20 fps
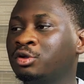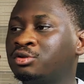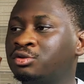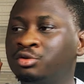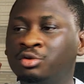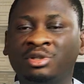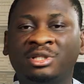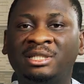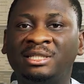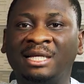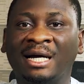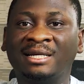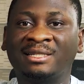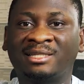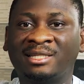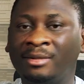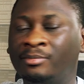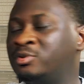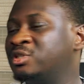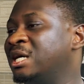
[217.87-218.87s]
using that
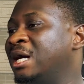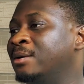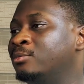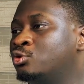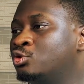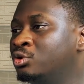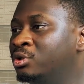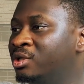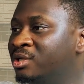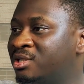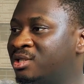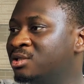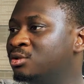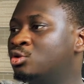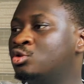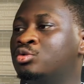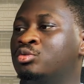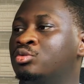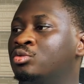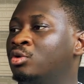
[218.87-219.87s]
same time to listen
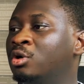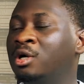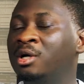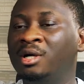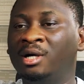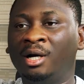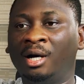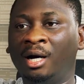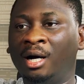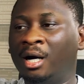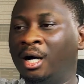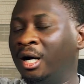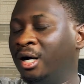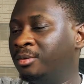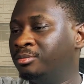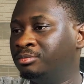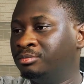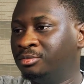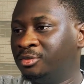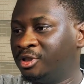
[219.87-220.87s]
to
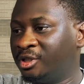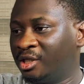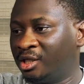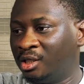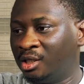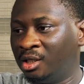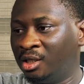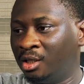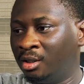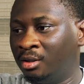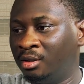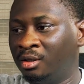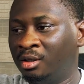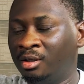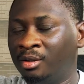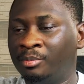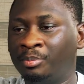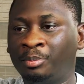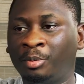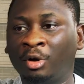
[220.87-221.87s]

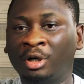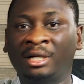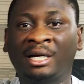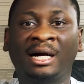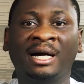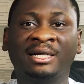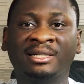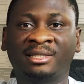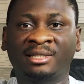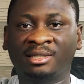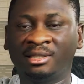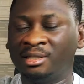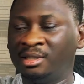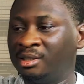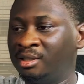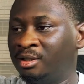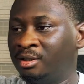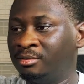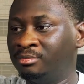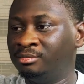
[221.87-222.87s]
a
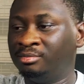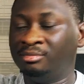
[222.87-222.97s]
podcast.